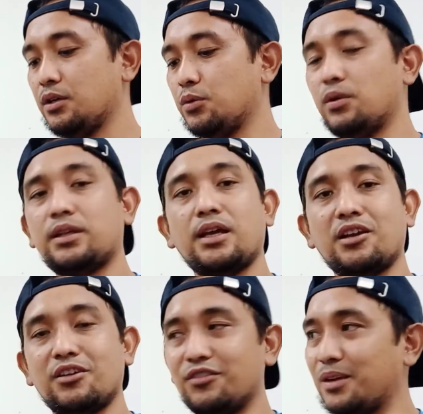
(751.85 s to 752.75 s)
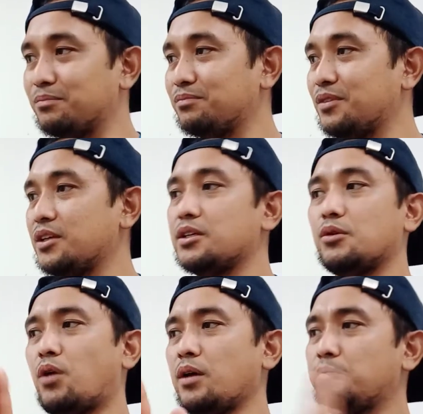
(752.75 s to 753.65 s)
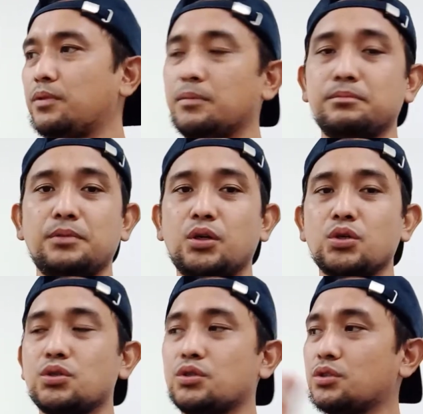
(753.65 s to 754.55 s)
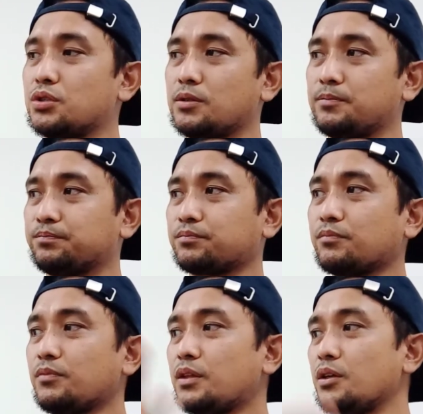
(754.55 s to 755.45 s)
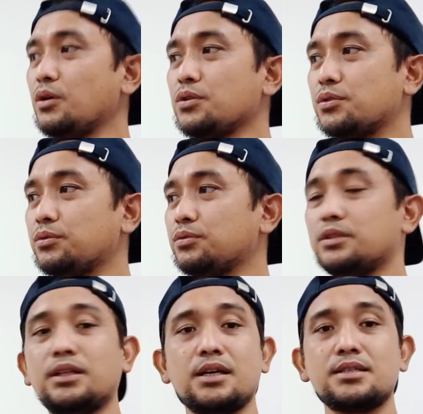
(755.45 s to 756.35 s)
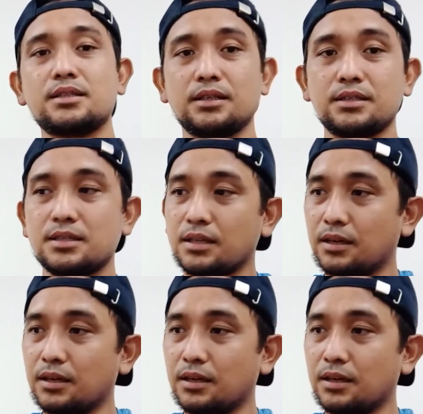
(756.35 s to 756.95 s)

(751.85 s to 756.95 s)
you will take care of them, wipe them, because also the dust is